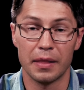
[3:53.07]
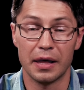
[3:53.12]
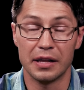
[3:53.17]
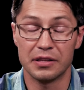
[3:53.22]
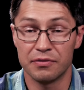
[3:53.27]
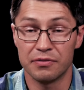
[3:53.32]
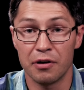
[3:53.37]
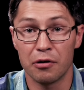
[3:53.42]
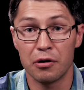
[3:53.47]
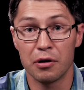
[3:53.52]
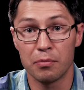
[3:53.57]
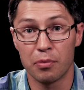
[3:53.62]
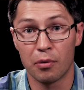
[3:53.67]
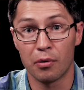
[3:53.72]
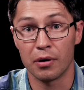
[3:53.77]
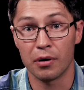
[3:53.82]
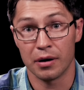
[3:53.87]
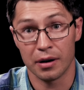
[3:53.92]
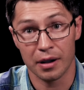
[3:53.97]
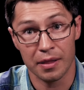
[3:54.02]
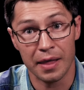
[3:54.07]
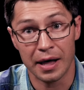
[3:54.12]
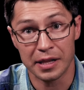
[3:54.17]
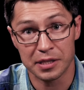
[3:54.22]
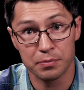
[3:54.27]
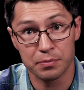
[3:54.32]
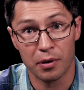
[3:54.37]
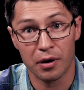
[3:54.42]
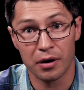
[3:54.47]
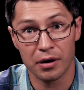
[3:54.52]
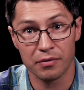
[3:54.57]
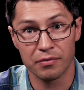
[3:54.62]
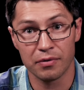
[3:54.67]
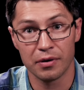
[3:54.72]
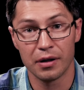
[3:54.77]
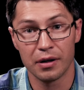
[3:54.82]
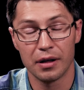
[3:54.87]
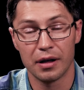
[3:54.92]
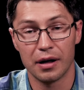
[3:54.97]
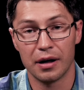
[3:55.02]
It's very important, and that's part of
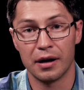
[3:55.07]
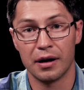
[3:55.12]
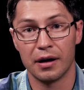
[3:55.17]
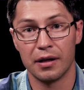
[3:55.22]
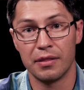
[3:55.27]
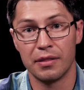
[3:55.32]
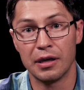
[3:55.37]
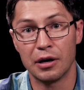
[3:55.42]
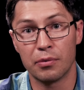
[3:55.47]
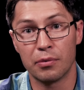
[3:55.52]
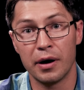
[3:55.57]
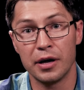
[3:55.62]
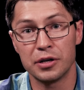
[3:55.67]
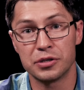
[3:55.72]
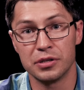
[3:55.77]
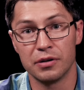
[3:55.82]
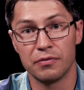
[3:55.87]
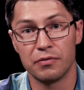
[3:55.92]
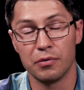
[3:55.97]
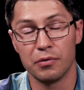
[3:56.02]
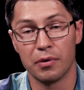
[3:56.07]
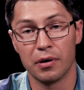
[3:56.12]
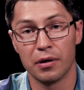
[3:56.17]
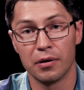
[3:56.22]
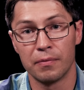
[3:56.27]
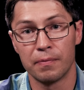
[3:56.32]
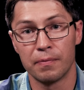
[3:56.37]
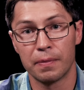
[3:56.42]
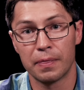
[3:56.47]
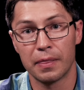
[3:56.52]
the equation, if you will.